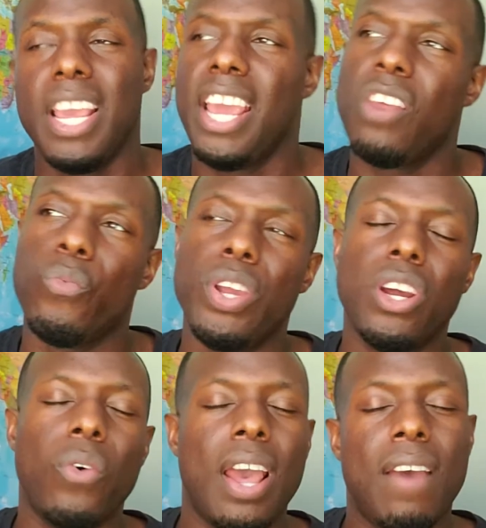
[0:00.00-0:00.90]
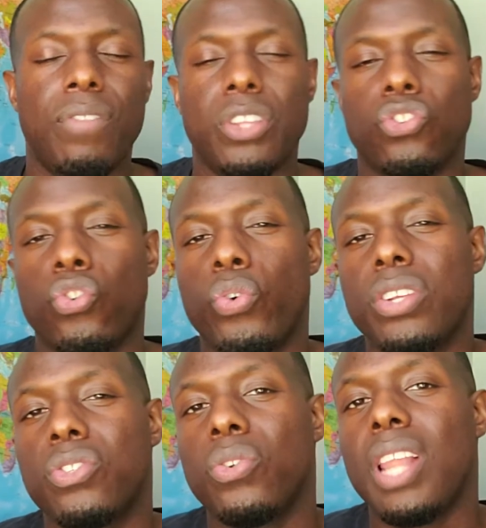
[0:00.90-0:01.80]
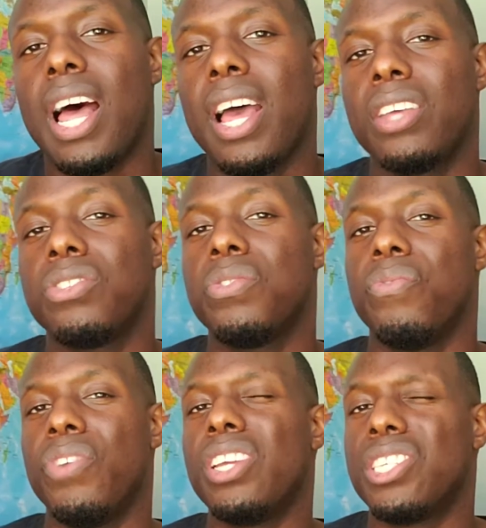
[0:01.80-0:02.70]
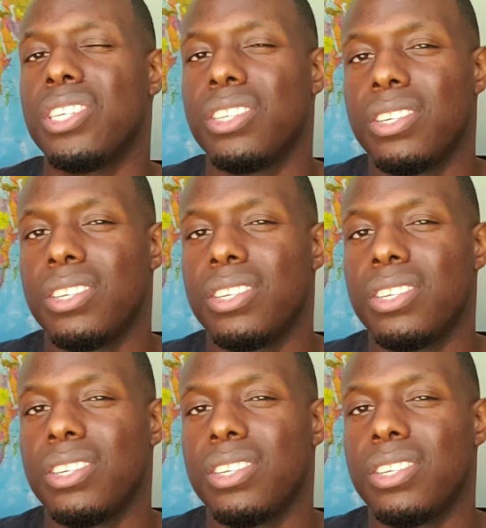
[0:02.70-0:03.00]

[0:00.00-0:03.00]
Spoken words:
And if we don't have this crystallized vision